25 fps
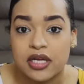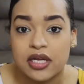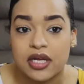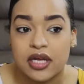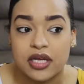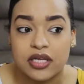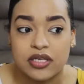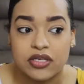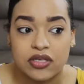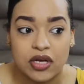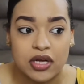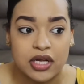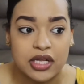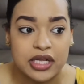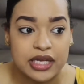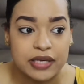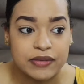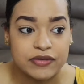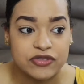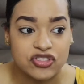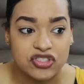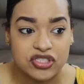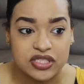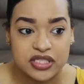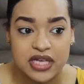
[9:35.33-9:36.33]
Y'all, I
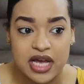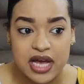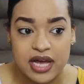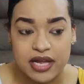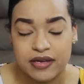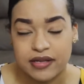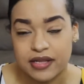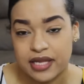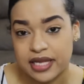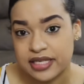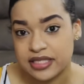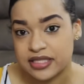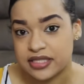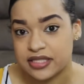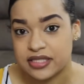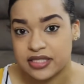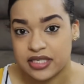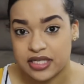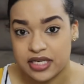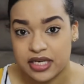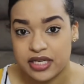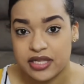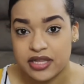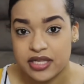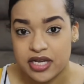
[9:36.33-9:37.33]
was just kind of like
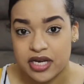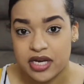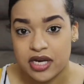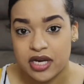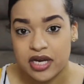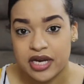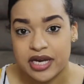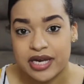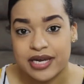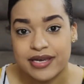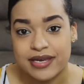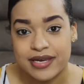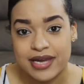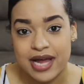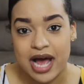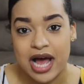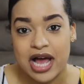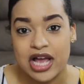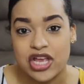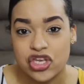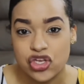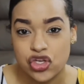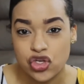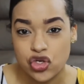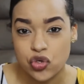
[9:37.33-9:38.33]
sitting there and
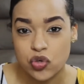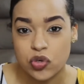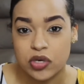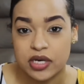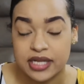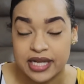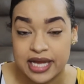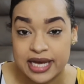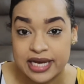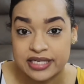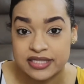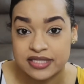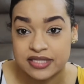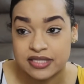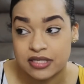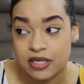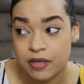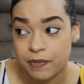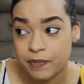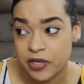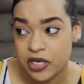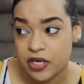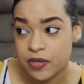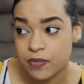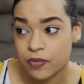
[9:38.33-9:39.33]
not utilizing the
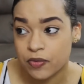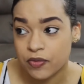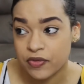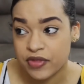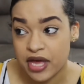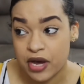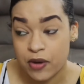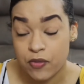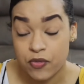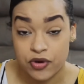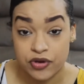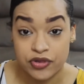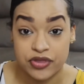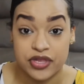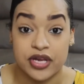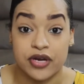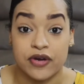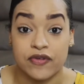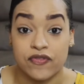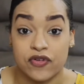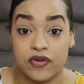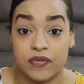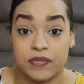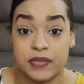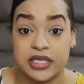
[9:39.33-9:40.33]
people that were there
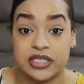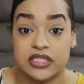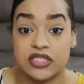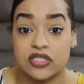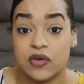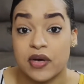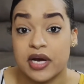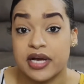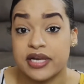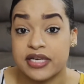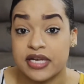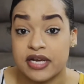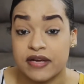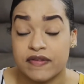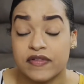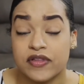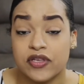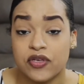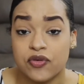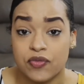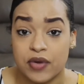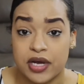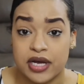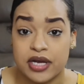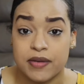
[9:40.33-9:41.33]
for me. So I definitely
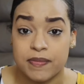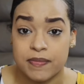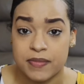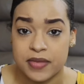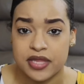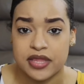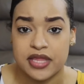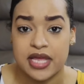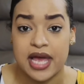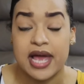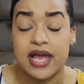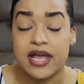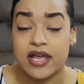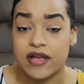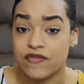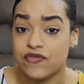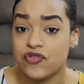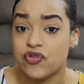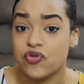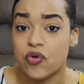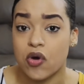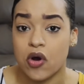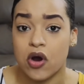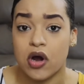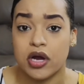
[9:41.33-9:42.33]
recommend that if
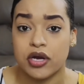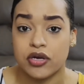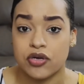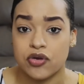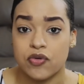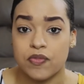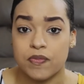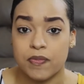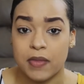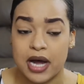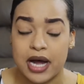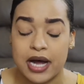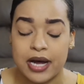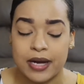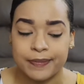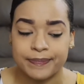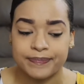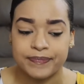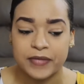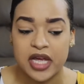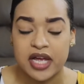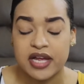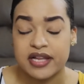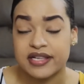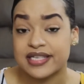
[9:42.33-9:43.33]
you are a new mom.
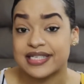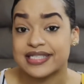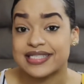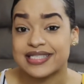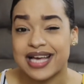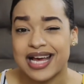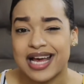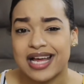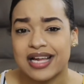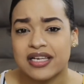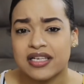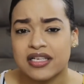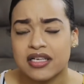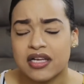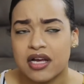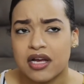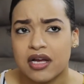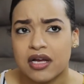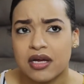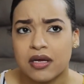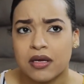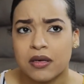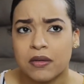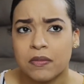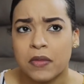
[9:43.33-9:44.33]
That's kind
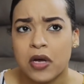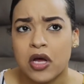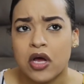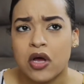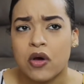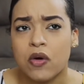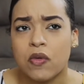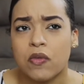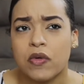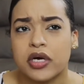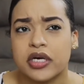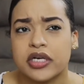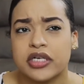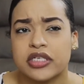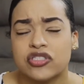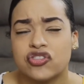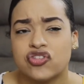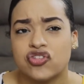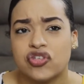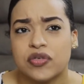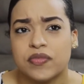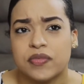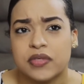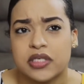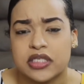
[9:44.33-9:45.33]
of what
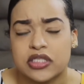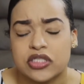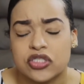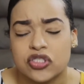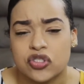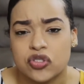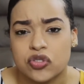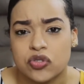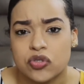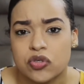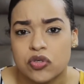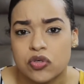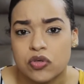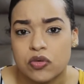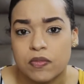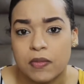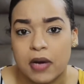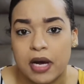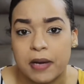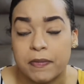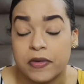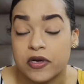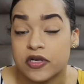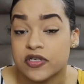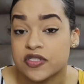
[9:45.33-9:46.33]
contributed to
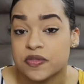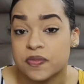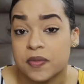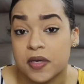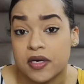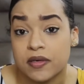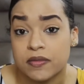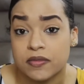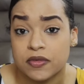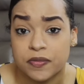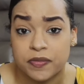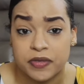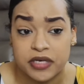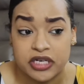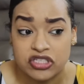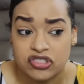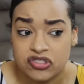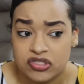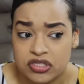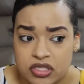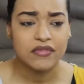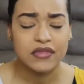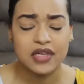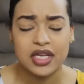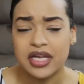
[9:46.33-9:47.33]
my postpartum
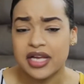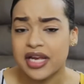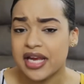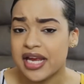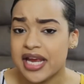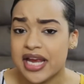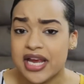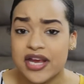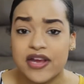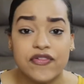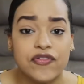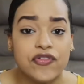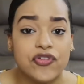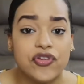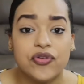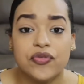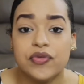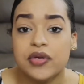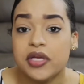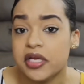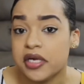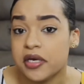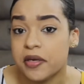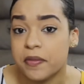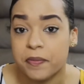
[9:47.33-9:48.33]
depression. If you
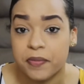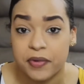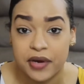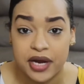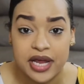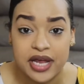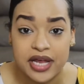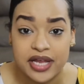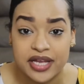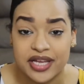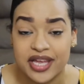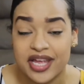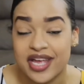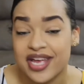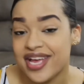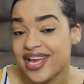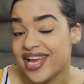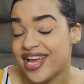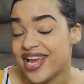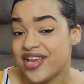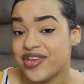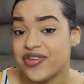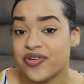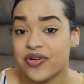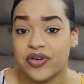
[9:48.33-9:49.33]
need a break
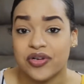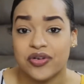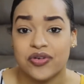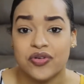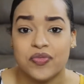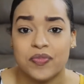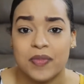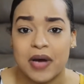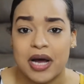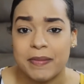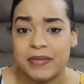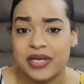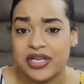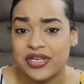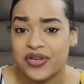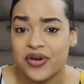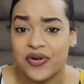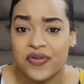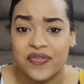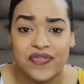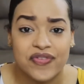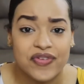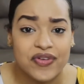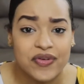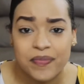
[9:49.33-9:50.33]
and you're a new mommy,
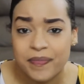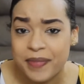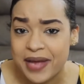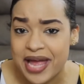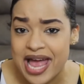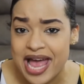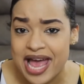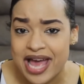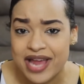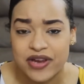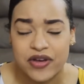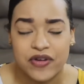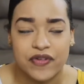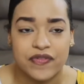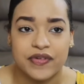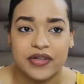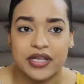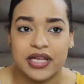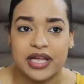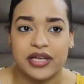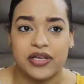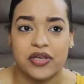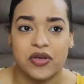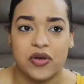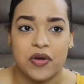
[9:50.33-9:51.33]
don't feel bad. Don't feel
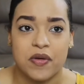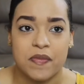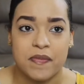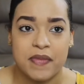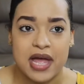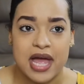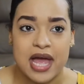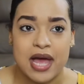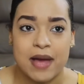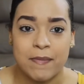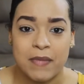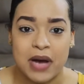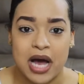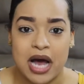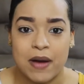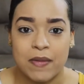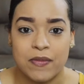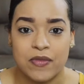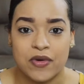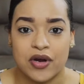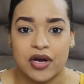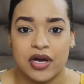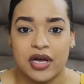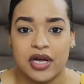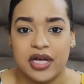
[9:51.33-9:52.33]
like you're a bad mom,
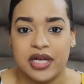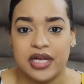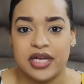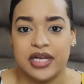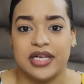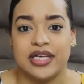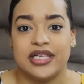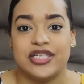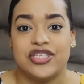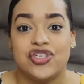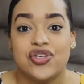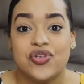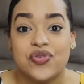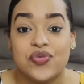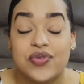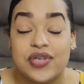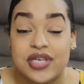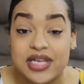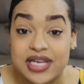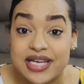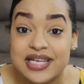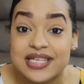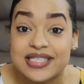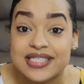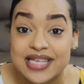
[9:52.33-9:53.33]
or you
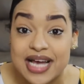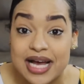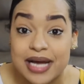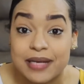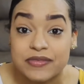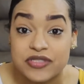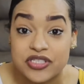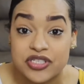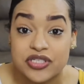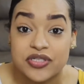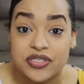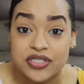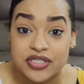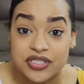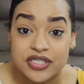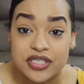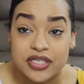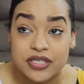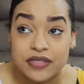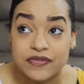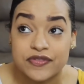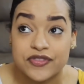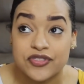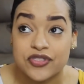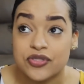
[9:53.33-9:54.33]
need time to
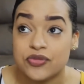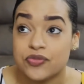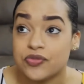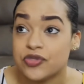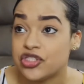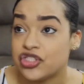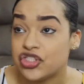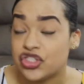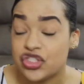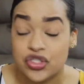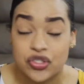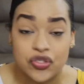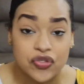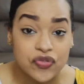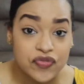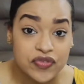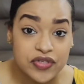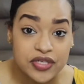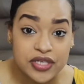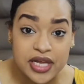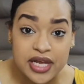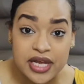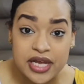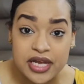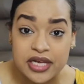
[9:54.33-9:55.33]
yourself to
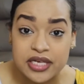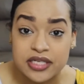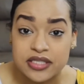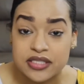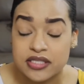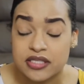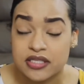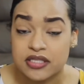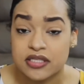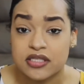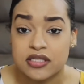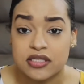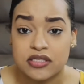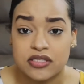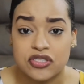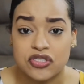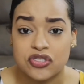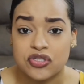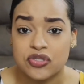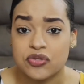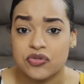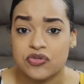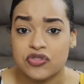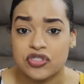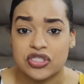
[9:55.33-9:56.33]
rejuvenate,
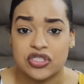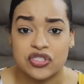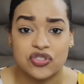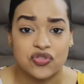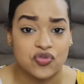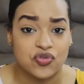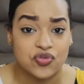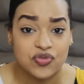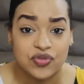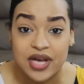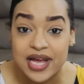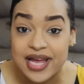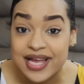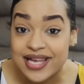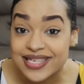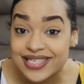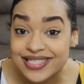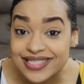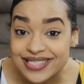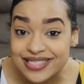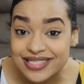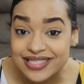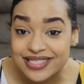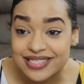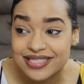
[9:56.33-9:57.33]
to just
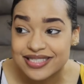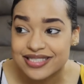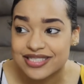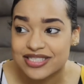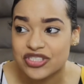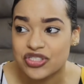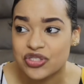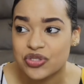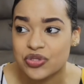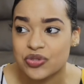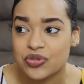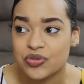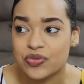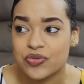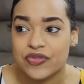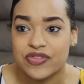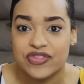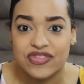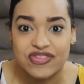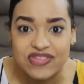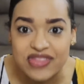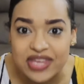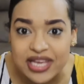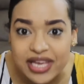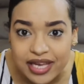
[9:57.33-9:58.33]
rest, to
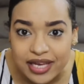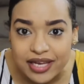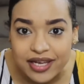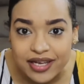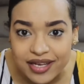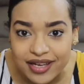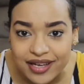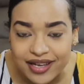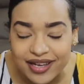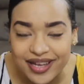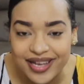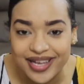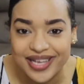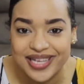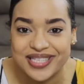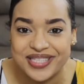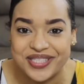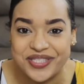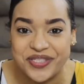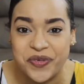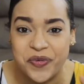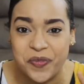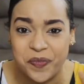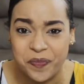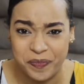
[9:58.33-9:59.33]
think,
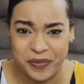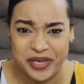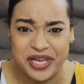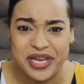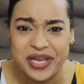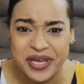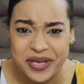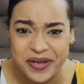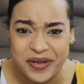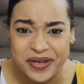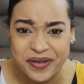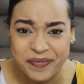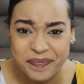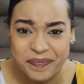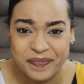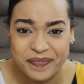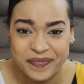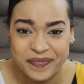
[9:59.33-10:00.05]
to pee.